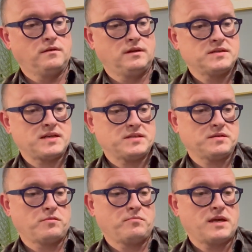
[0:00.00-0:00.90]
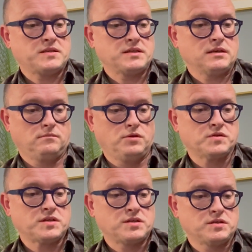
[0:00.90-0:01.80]
This has some amazing
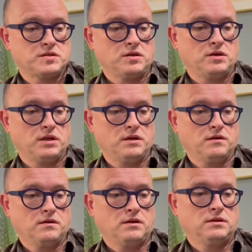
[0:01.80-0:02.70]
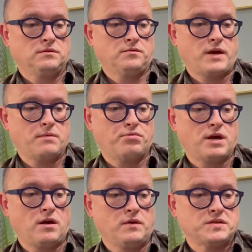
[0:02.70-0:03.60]
musicians on here. Ray
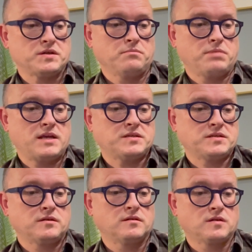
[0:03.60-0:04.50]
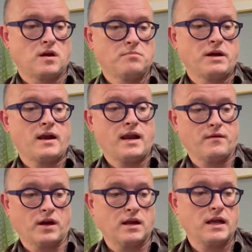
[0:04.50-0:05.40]
Brown is on bass, guitar by
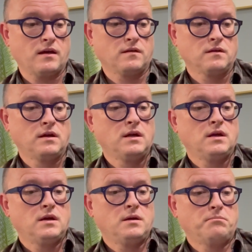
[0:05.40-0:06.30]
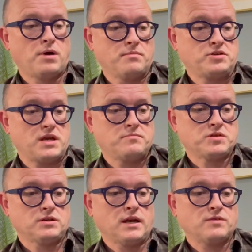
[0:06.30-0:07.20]
Eric Gale, Bob James
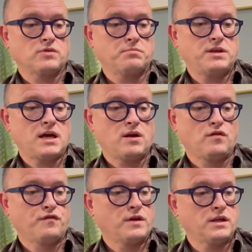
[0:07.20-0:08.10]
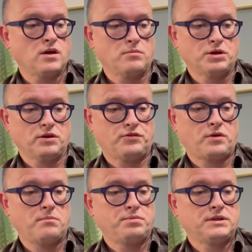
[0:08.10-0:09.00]
on electric piano, Freddie Hubbard on
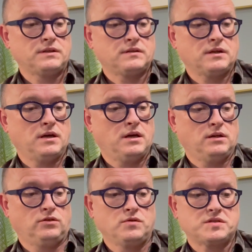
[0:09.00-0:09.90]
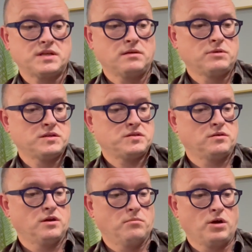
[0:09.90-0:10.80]
trumpet, Toots Thielemans
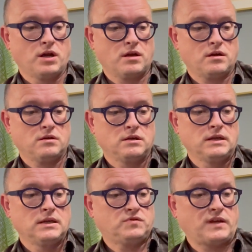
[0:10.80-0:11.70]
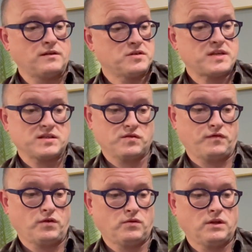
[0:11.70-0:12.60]
on harmonica, tenor
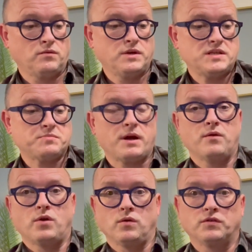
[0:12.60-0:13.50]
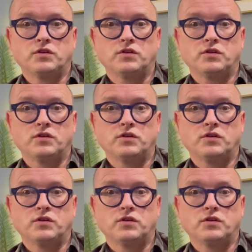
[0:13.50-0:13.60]
saxophone and reeds by Roland